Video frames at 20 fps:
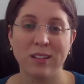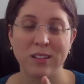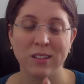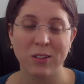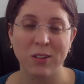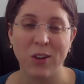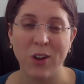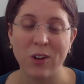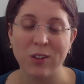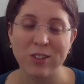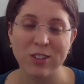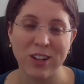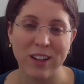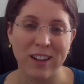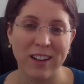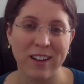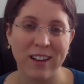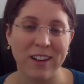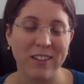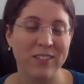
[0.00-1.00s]
So go
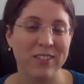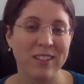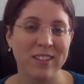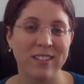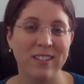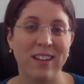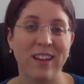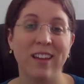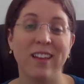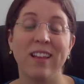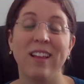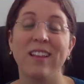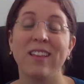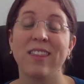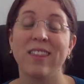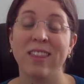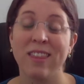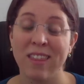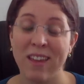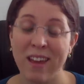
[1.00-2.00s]
check it out today,
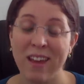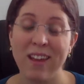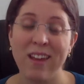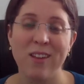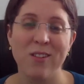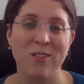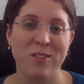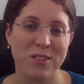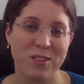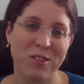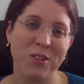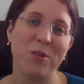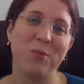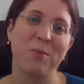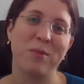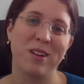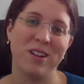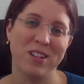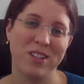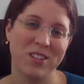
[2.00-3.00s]
and thank you
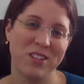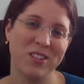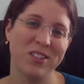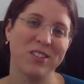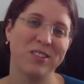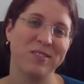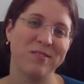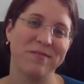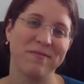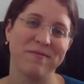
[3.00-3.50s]
so much.